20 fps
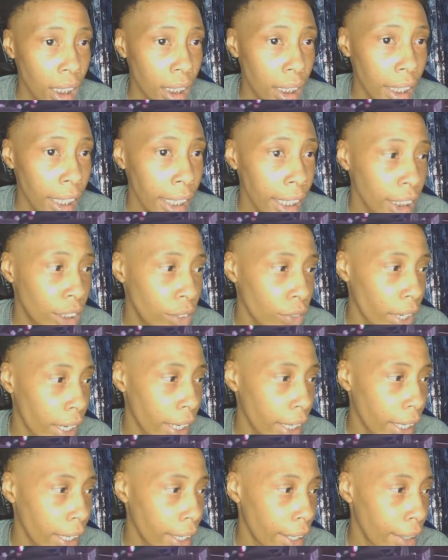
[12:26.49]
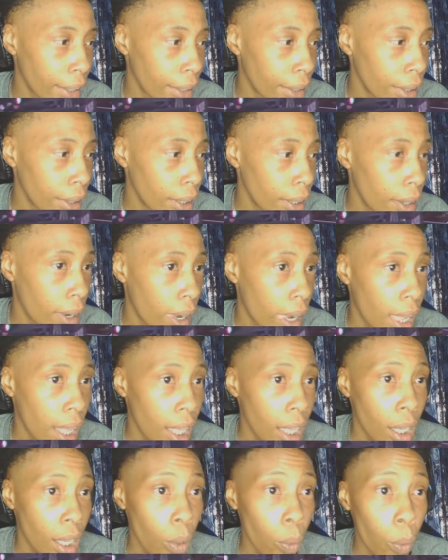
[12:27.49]
This right here
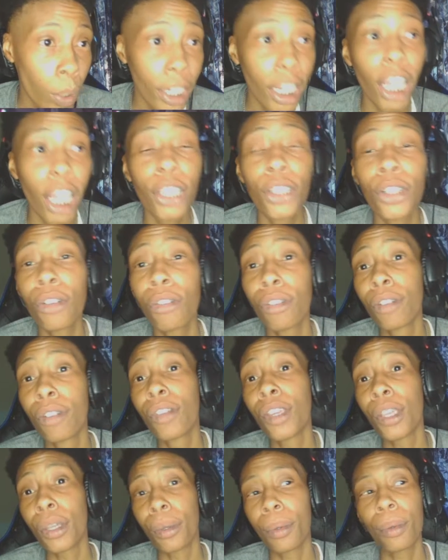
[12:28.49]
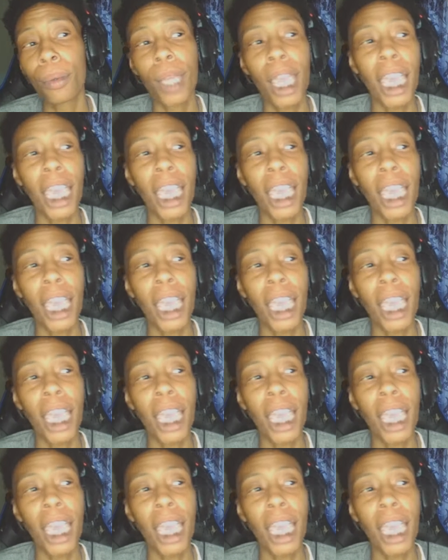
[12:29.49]
went under review.